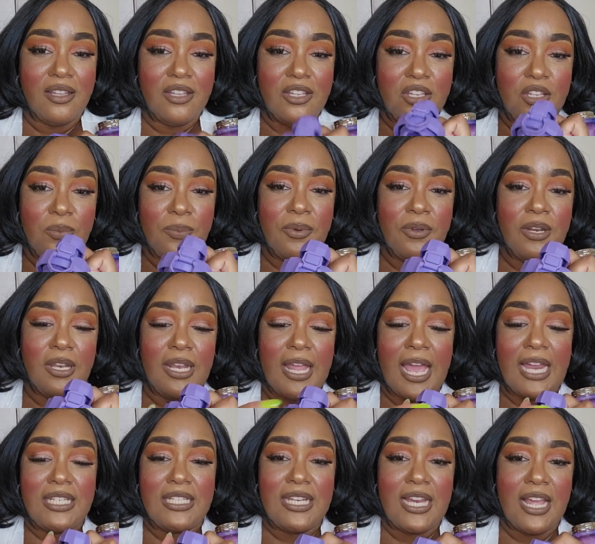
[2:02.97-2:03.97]
You put a
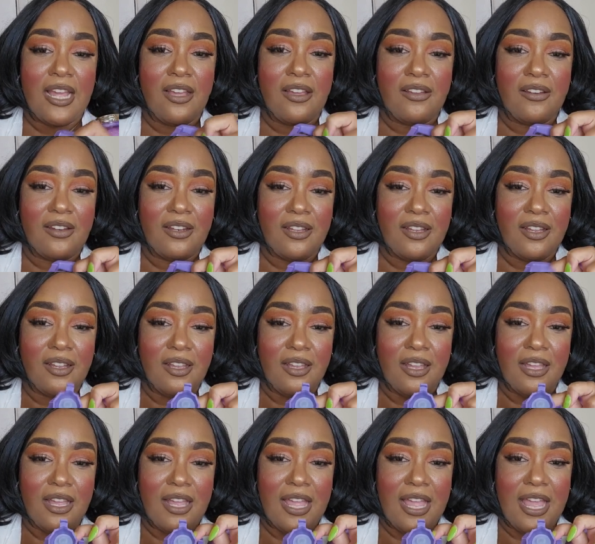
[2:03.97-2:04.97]
latch down,
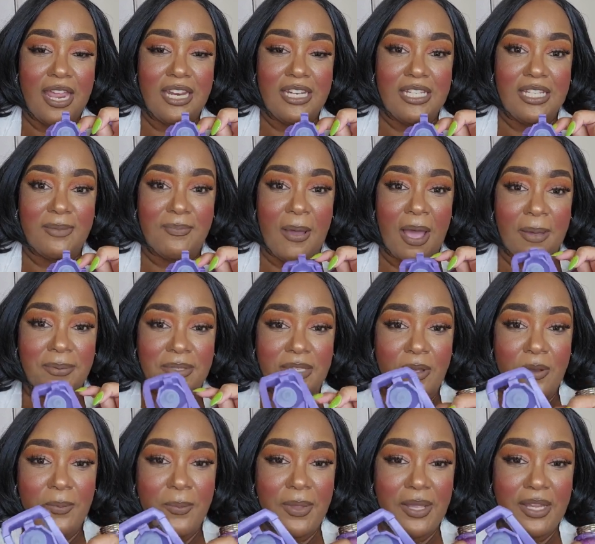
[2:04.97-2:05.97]
and it just pops
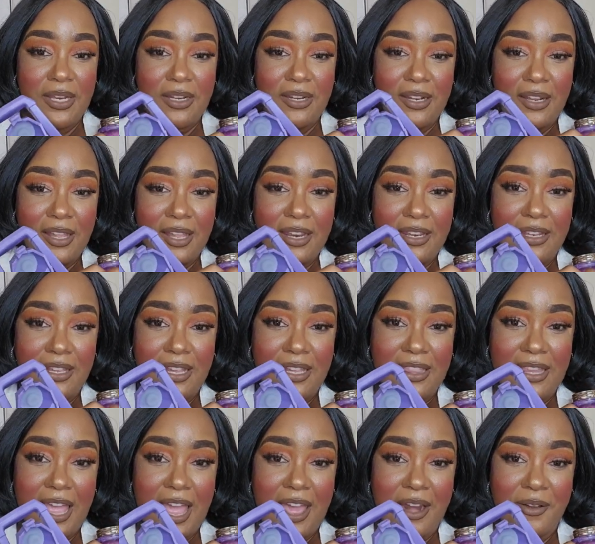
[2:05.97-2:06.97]
open, and look at
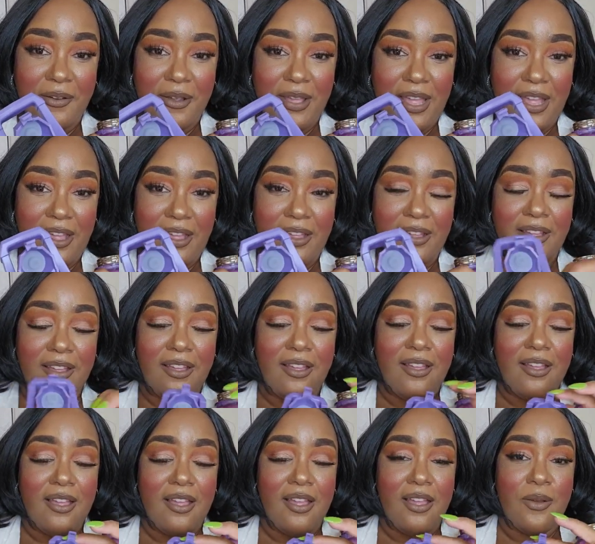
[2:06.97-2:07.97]
that, okay?
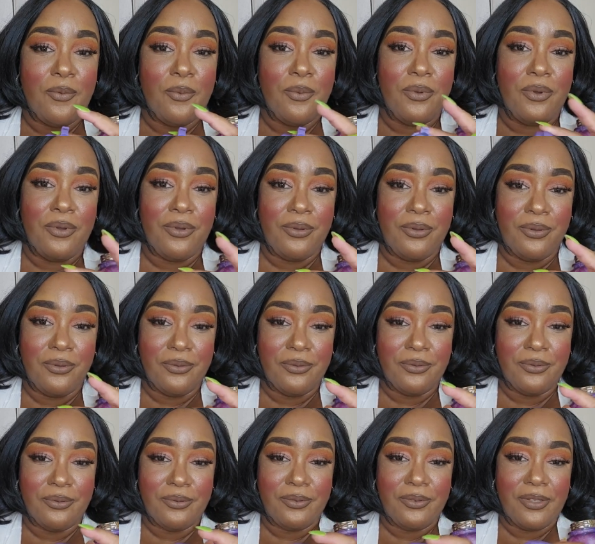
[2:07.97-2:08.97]
Woo!
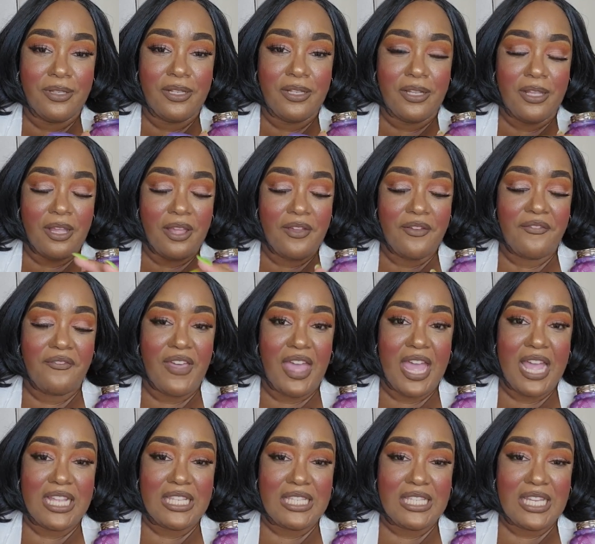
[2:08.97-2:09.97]

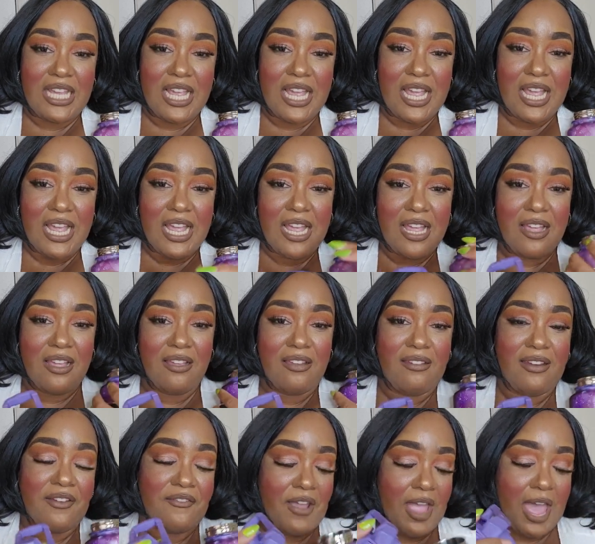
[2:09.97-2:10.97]
Fancy!
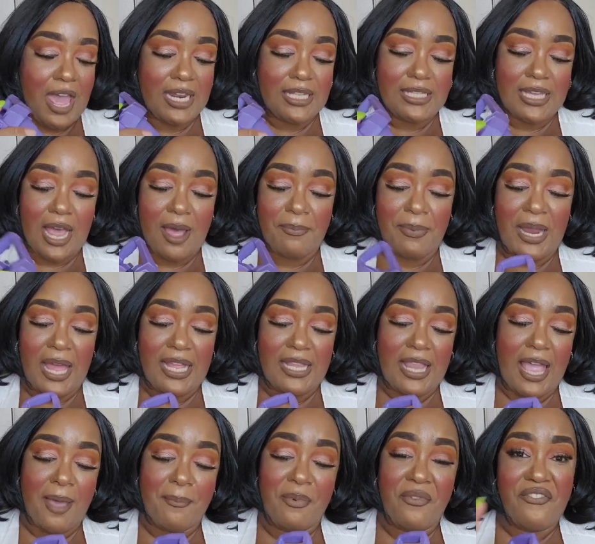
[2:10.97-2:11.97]
Never had a top like
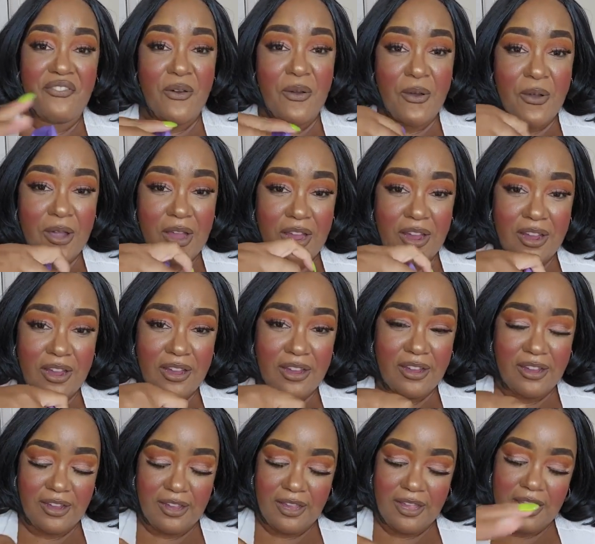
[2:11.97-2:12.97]
that before.
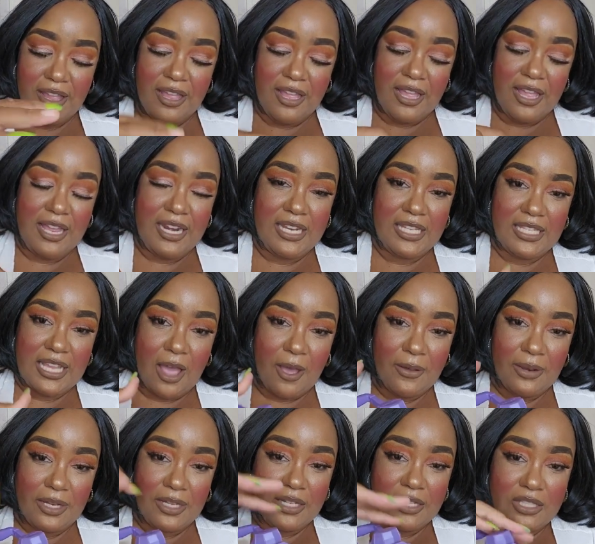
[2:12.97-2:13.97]
And this how
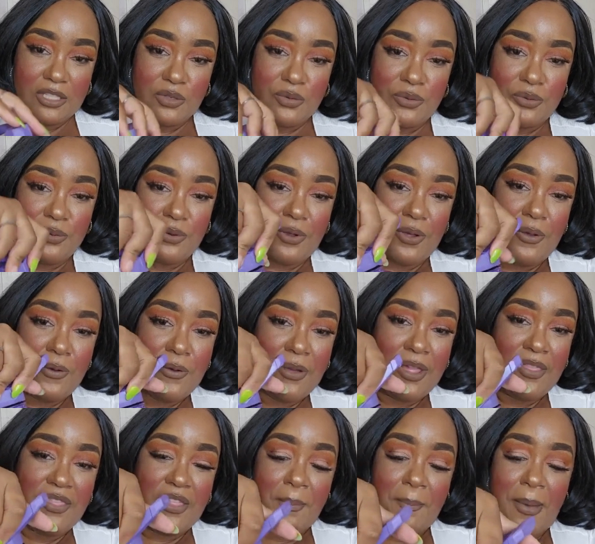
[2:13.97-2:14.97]
it looks screwed
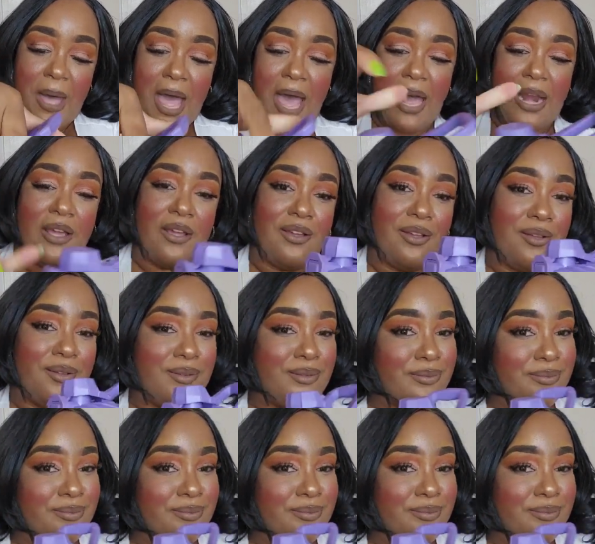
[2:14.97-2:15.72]
on the bottle.